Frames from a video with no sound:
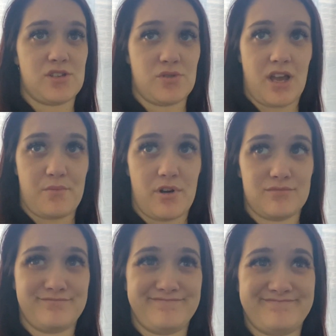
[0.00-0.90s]
to a camera.
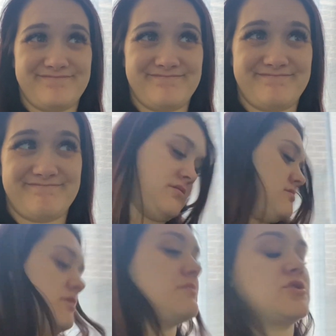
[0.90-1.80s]

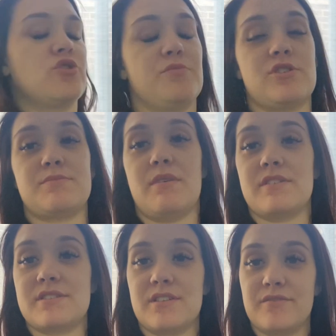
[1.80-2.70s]
I'm sure most
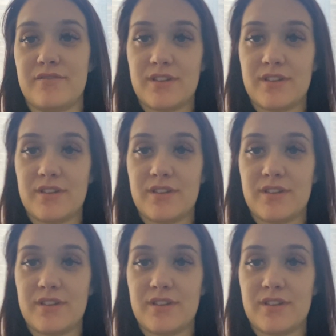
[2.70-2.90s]
mothers have